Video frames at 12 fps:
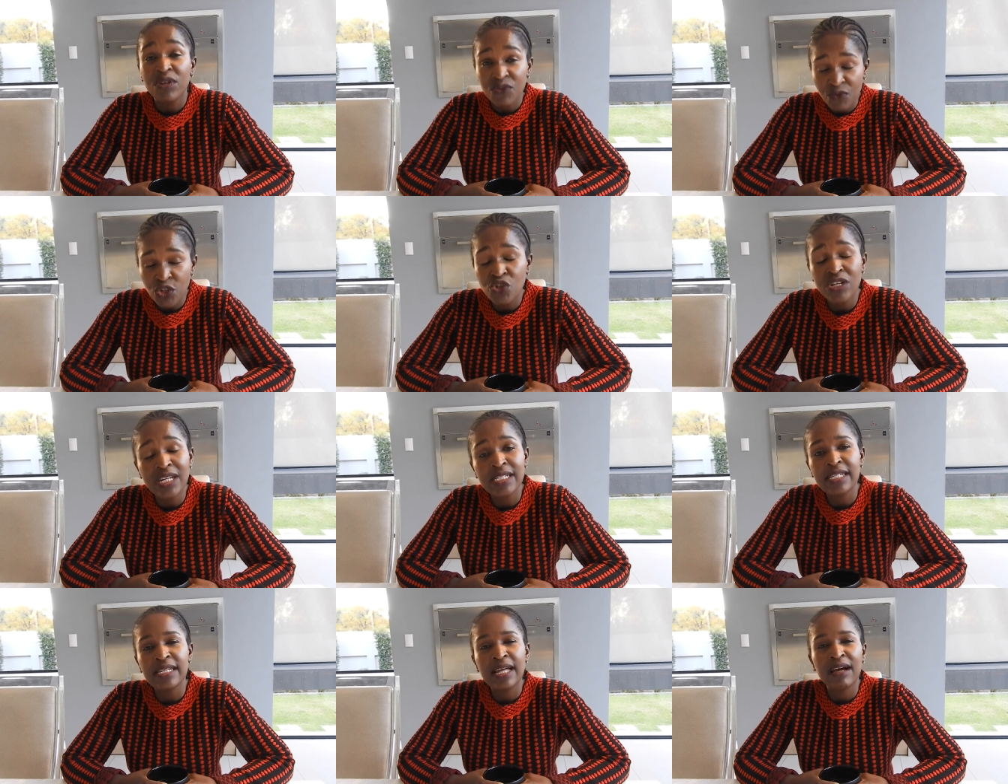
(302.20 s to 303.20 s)
was
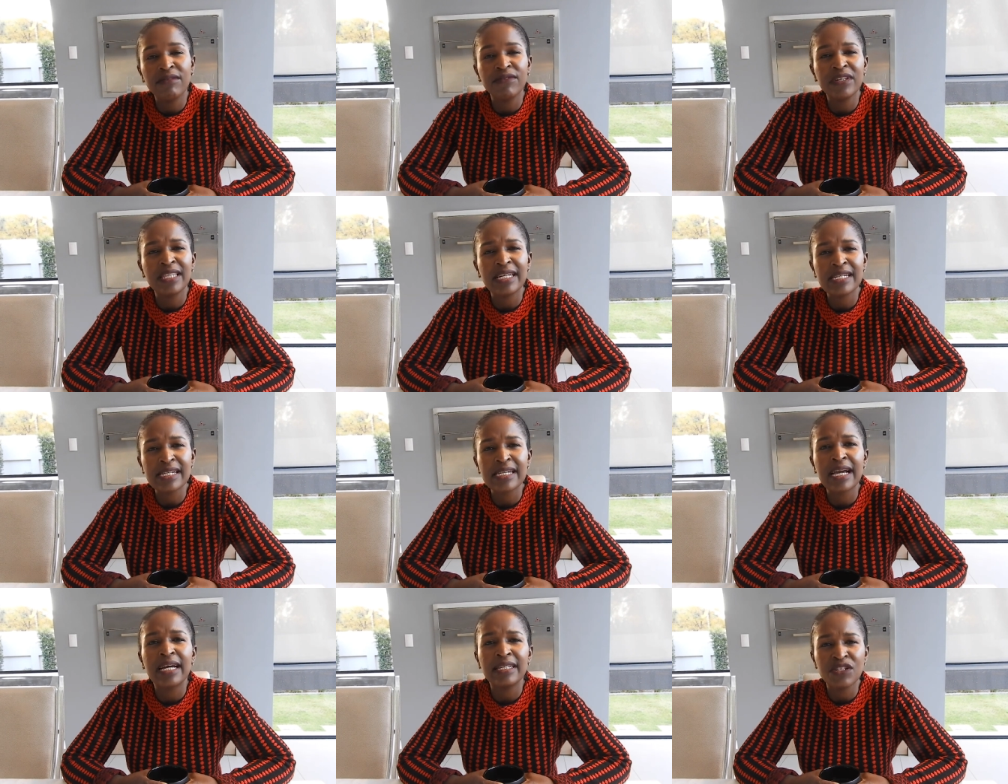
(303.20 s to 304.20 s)
fortunate enough in that
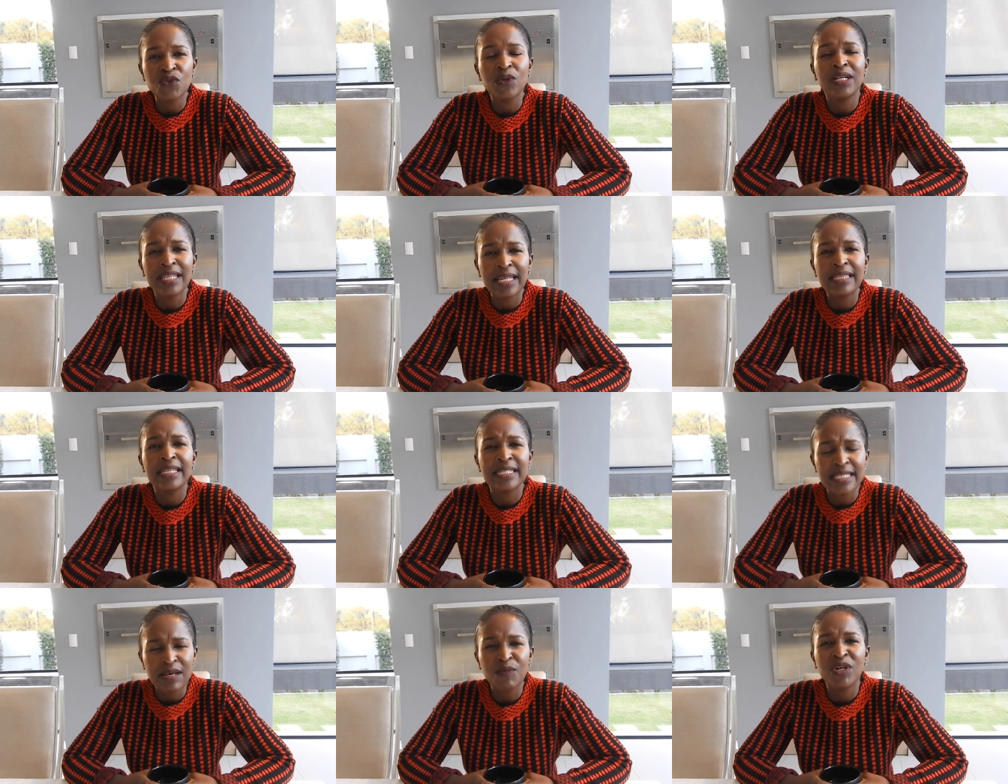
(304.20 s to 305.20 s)
regard as well that
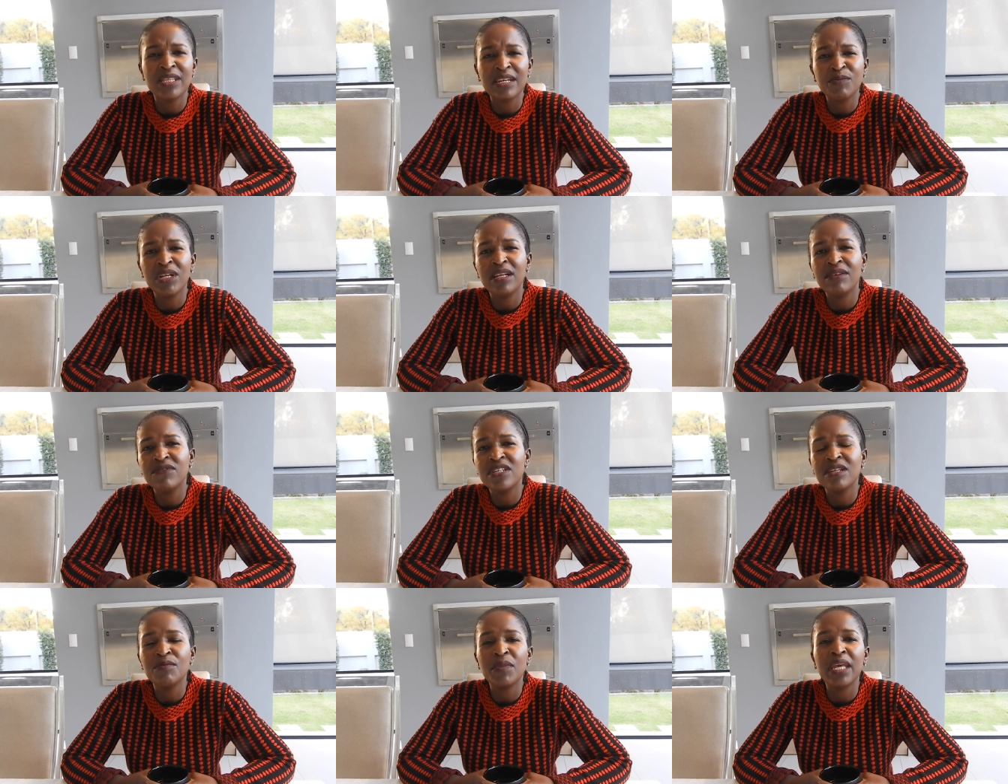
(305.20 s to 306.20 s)
there's someone that
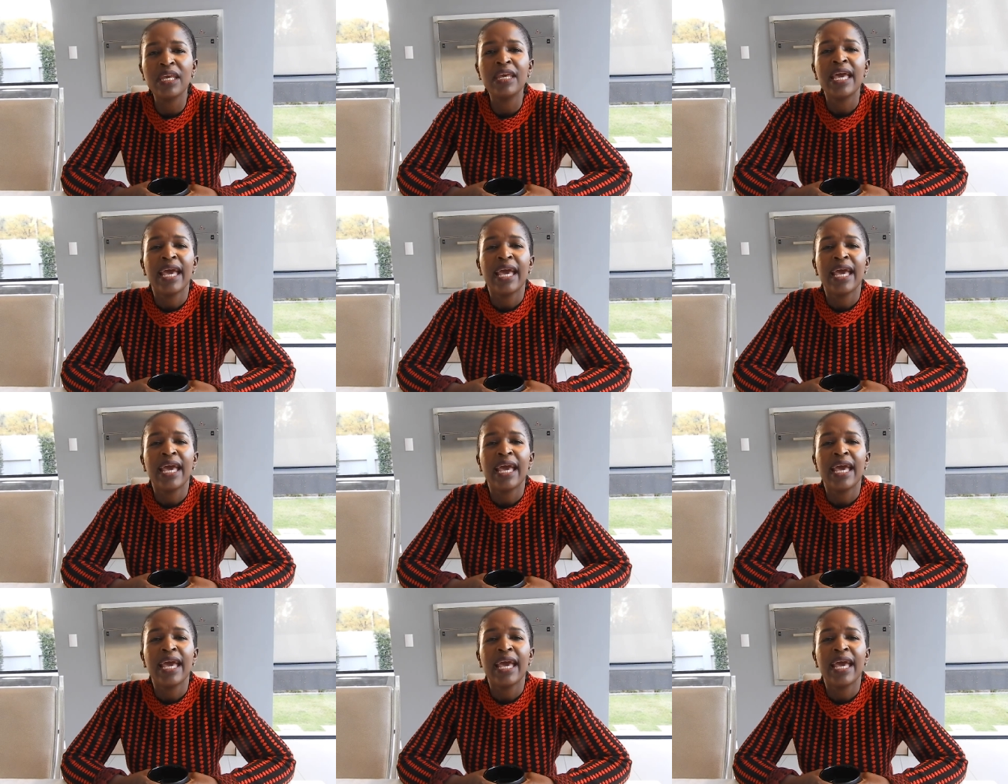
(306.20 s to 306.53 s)
believed in me